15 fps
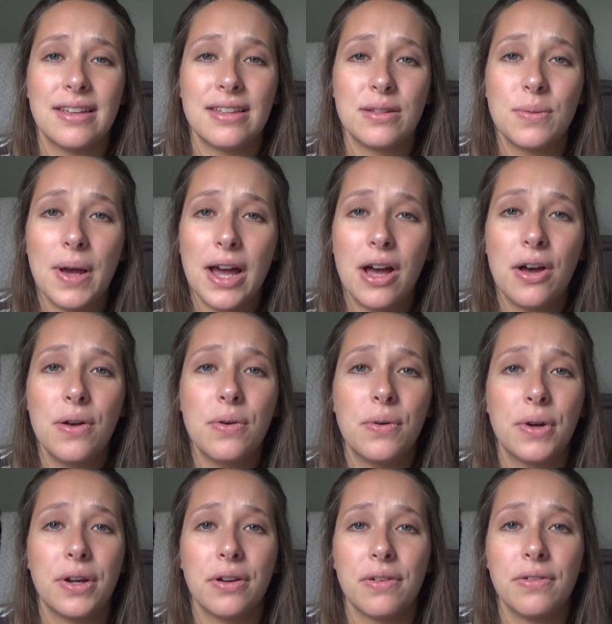as well,
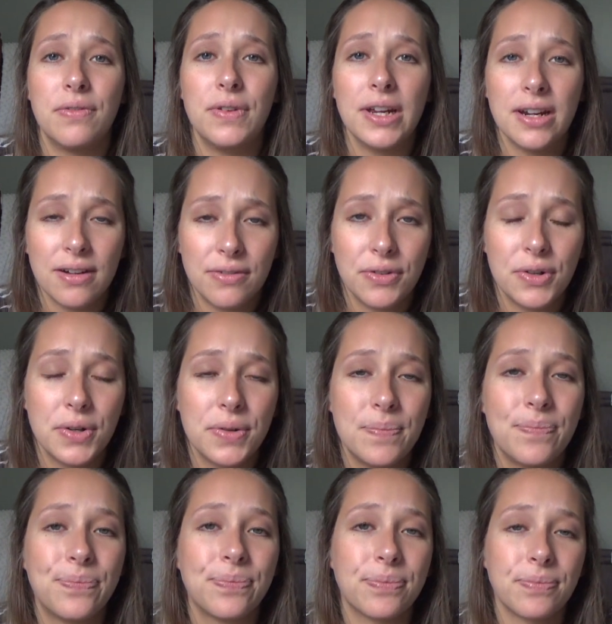or you're fearful,